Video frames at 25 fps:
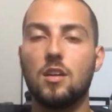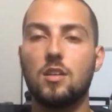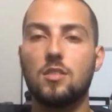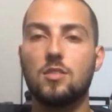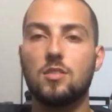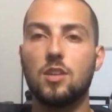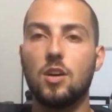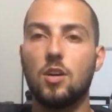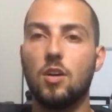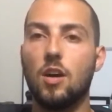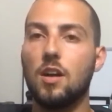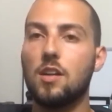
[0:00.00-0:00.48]

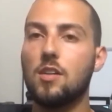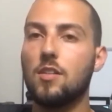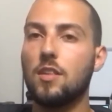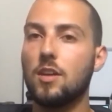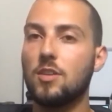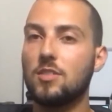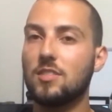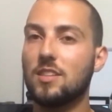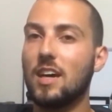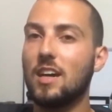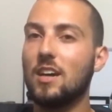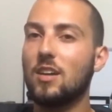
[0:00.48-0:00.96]
So I know that
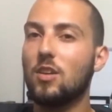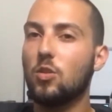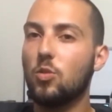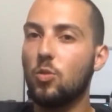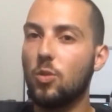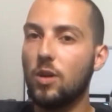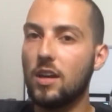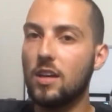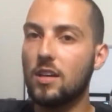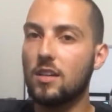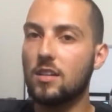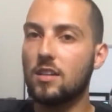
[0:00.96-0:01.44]
was kind of
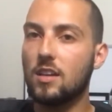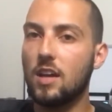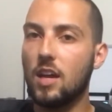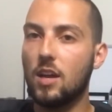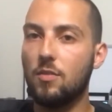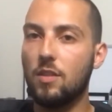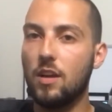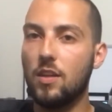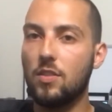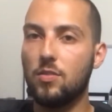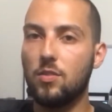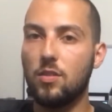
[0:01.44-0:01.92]
quick, kind
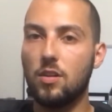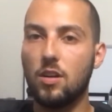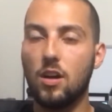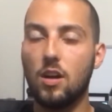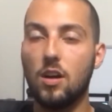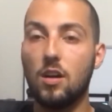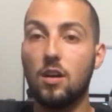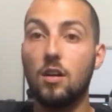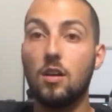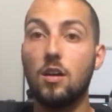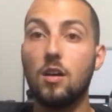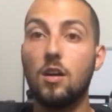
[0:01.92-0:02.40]
of ran through it
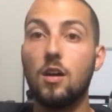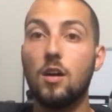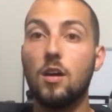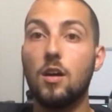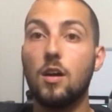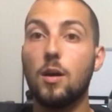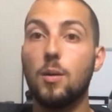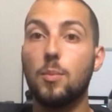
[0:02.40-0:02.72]
all,